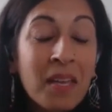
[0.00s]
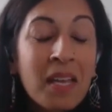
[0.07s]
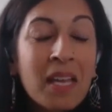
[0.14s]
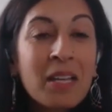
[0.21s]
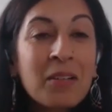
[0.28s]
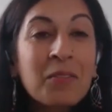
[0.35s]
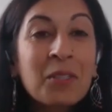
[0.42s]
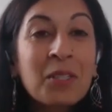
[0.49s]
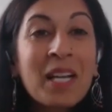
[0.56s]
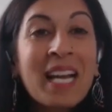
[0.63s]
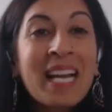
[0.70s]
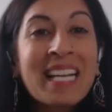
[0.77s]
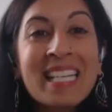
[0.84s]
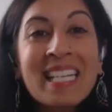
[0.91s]
If you're
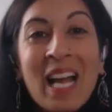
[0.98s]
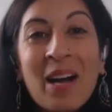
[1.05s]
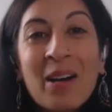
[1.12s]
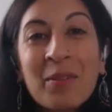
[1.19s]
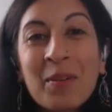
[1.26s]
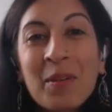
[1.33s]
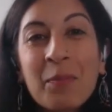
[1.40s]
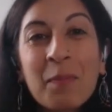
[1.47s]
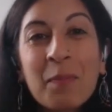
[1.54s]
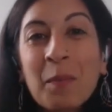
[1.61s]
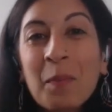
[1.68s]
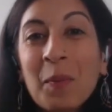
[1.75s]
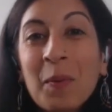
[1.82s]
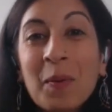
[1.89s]
hanging out with
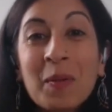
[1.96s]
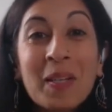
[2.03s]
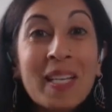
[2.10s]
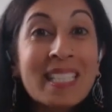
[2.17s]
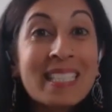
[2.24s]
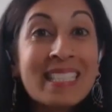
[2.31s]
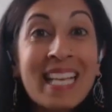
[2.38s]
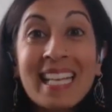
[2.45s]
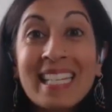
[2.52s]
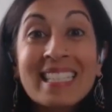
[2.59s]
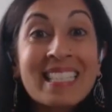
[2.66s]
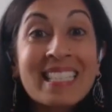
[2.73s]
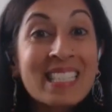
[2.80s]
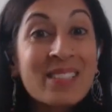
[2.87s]
people, say
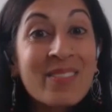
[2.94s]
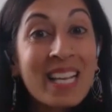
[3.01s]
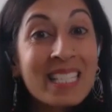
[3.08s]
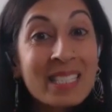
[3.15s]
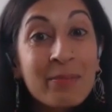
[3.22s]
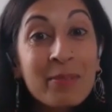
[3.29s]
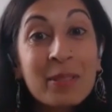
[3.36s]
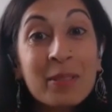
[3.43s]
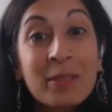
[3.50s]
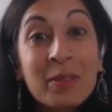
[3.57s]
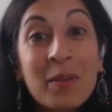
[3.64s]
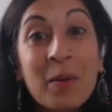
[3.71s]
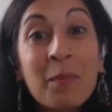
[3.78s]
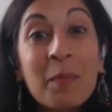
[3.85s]
in this Facebook
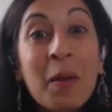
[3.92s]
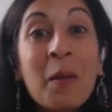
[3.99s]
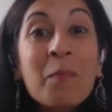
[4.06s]
group,